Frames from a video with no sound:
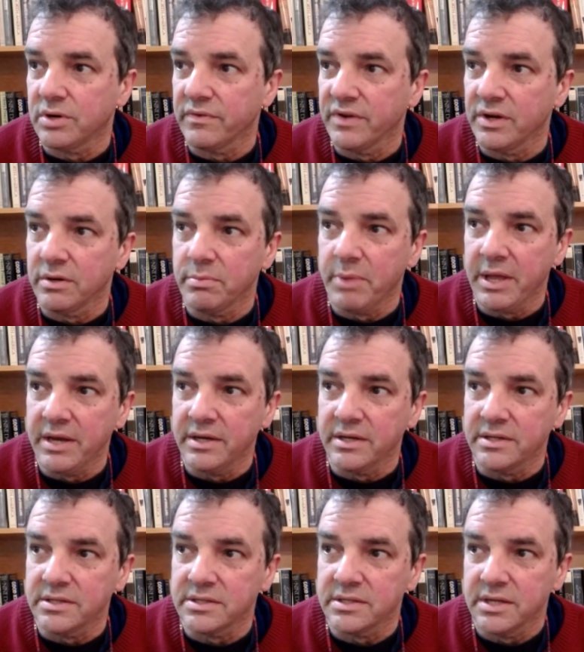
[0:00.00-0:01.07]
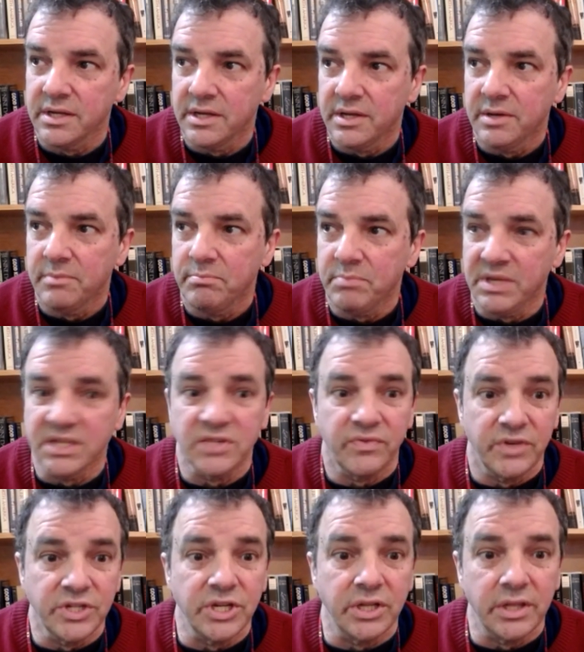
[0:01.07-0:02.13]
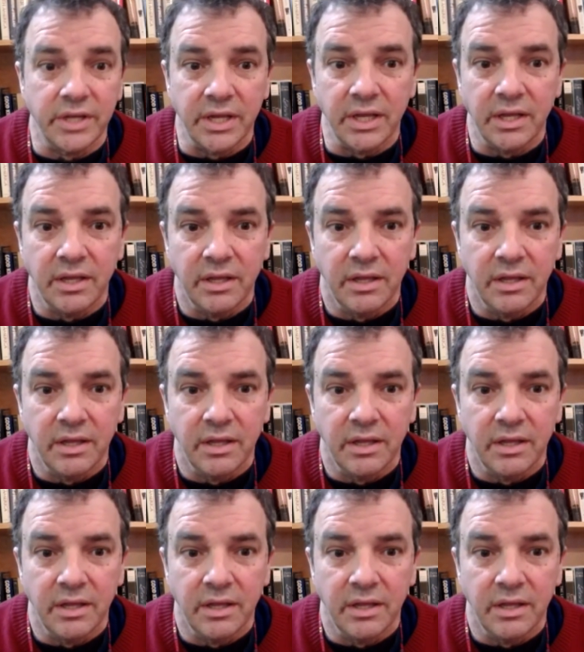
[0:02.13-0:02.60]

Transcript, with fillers: of interdependence means fragility.